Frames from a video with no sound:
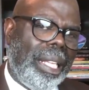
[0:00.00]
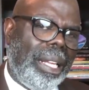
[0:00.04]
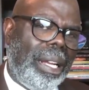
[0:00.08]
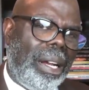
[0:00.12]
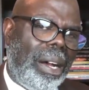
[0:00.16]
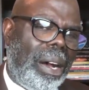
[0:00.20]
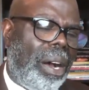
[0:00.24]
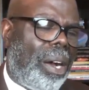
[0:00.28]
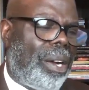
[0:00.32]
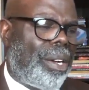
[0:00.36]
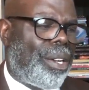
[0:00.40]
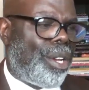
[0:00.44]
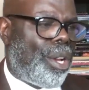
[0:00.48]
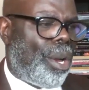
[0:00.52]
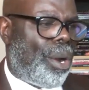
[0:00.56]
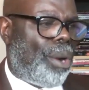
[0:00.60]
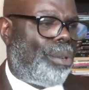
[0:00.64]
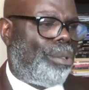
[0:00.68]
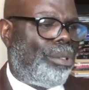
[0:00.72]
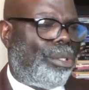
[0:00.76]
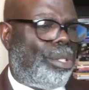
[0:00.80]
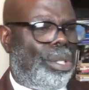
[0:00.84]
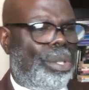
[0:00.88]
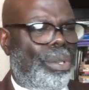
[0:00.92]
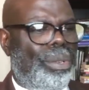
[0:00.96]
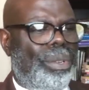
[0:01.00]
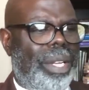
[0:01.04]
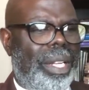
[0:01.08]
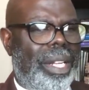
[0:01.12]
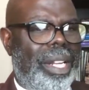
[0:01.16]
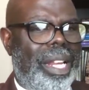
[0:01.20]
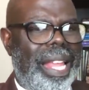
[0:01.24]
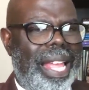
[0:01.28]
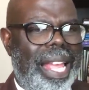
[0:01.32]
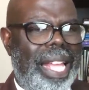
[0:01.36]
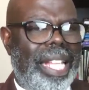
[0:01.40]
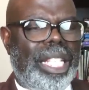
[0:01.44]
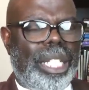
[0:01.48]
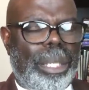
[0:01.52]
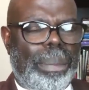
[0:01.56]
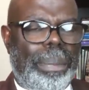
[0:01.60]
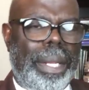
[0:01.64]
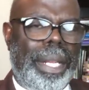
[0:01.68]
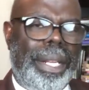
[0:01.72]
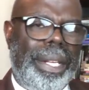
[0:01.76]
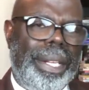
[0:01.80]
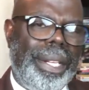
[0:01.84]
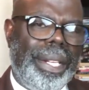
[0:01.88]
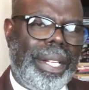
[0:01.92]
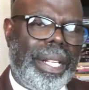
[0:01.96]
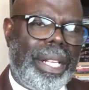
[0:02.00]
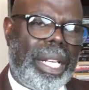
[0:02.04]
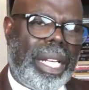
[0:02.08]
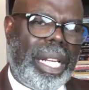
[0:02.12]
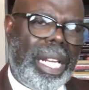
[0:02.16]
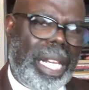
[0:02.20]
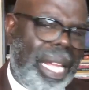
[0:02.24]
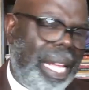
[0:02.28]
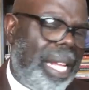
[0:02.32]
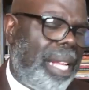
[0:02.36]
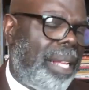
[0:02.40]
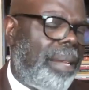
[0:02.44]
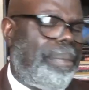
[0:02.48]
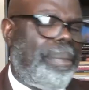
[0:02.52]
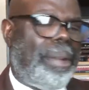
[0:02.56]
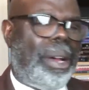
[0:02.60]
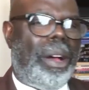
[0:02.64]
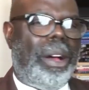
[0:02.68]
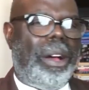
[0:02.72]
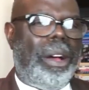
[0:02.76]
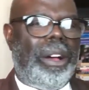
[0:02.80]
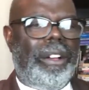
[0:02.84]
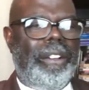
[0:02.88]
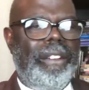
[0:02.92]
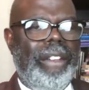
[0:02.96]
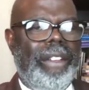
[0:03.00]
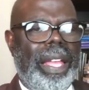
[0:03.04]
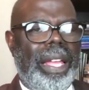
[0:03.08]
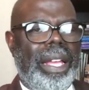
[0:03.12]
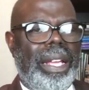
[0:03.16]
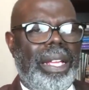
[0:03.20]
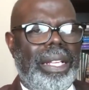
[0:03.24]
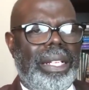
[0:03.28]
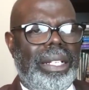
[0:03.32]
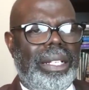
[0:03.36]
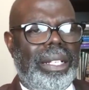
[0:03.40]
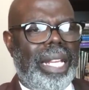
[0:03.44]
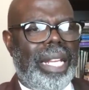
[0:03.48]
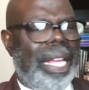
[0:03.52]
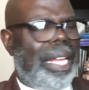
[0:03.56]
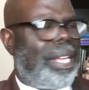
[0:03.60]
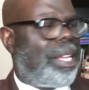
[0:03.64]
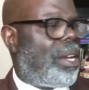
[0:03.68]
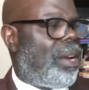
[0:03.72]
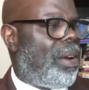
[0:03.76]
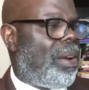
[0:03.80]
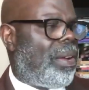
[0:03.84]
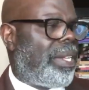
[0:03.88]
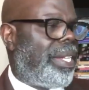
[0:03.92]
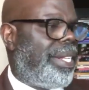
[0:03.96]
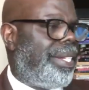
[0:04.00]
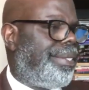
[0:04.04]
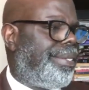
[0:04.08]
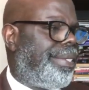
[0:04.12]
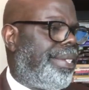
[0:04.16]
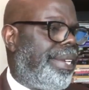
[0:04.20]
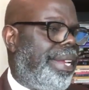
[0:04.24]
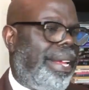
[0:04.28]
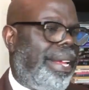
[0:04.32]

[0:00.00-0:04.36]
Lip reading: or go to a lesbian club or They call it,